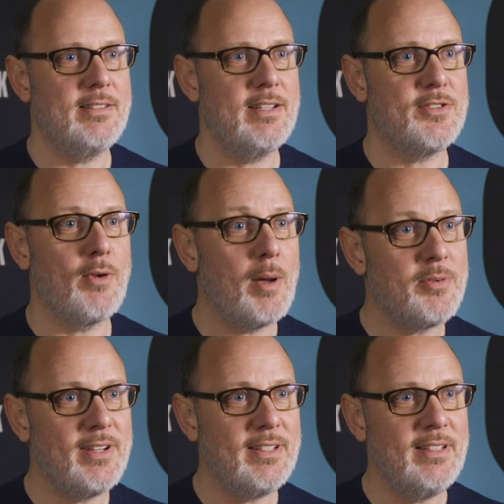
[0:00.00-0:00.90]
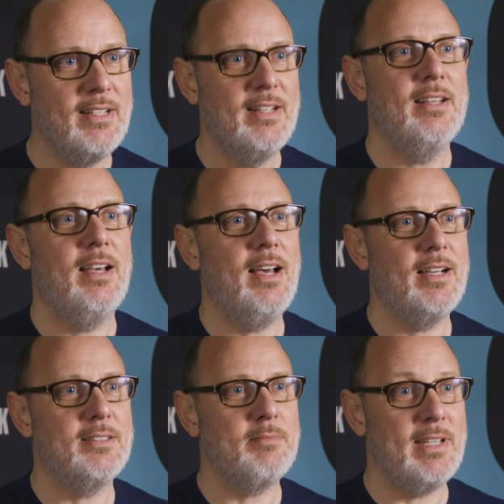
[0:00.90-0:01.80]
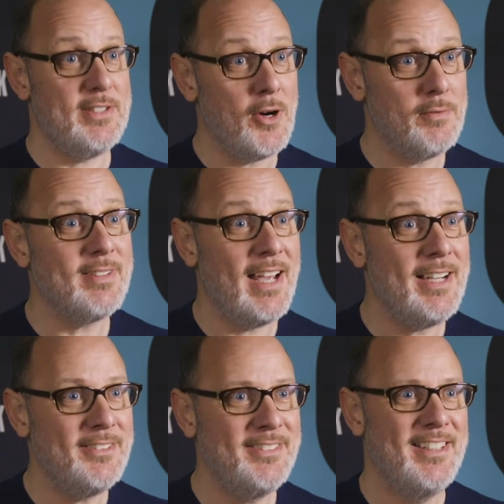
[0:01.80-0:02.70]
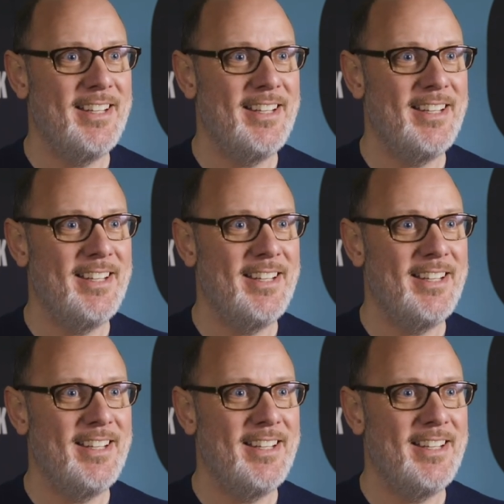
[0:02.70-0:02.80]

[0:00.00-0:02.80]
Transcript: disruption um, is over now.